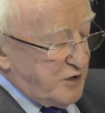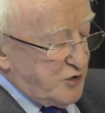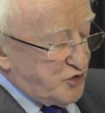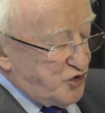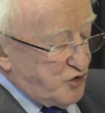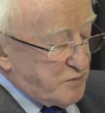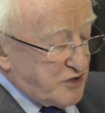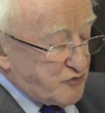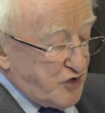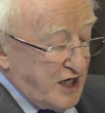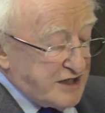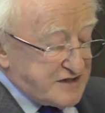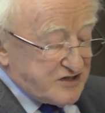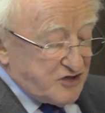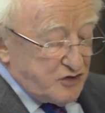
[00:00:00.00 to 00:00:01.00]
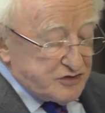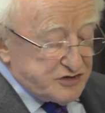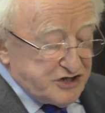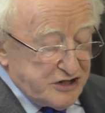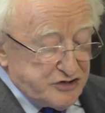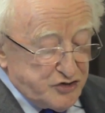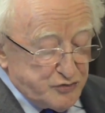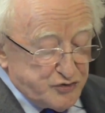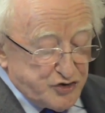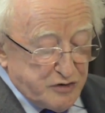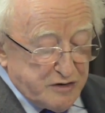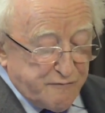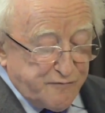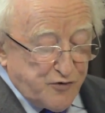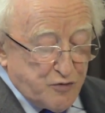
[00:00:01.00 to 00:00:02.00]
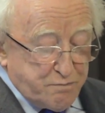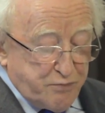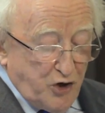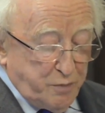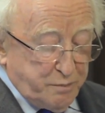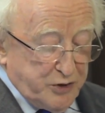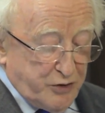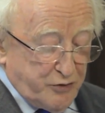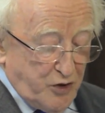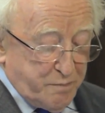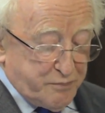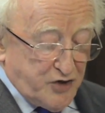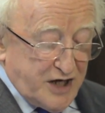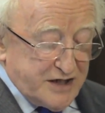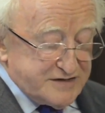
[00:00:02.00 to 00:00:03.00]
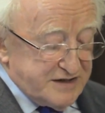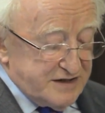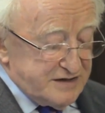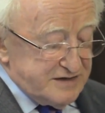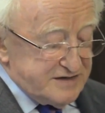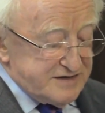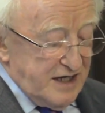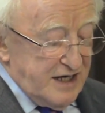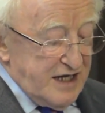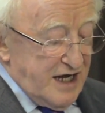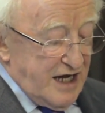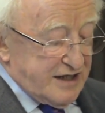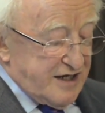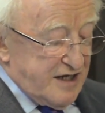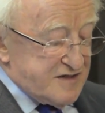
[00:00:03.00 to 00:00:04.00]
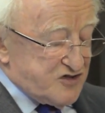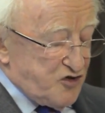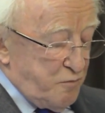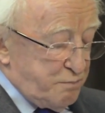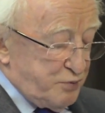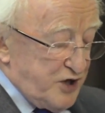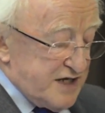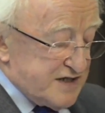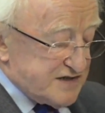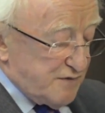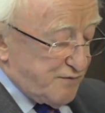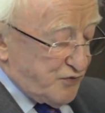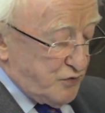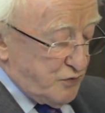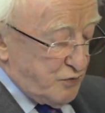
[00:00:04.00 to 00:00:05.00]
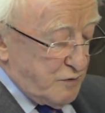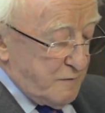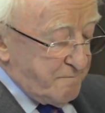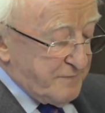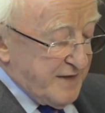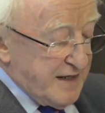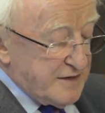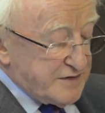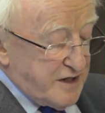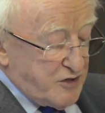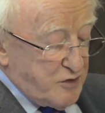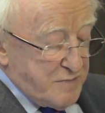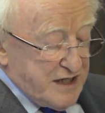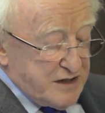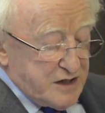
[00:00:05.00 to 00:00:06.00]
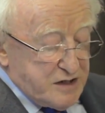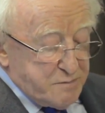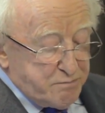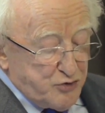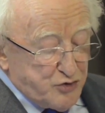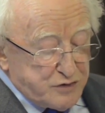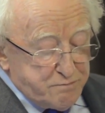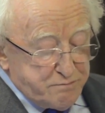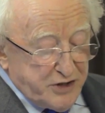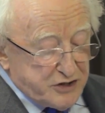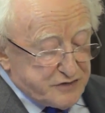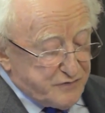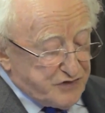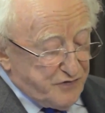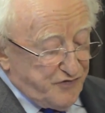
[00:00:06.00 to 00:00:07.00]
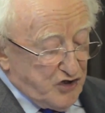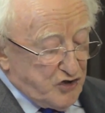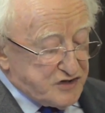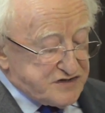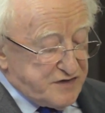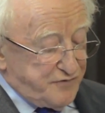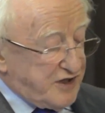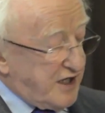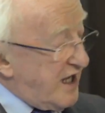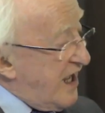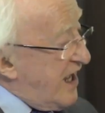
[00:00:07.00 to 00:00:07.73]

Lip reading: Human rights continue to inform popular uprisings against oppressive rule. They remain an important part of the philosophy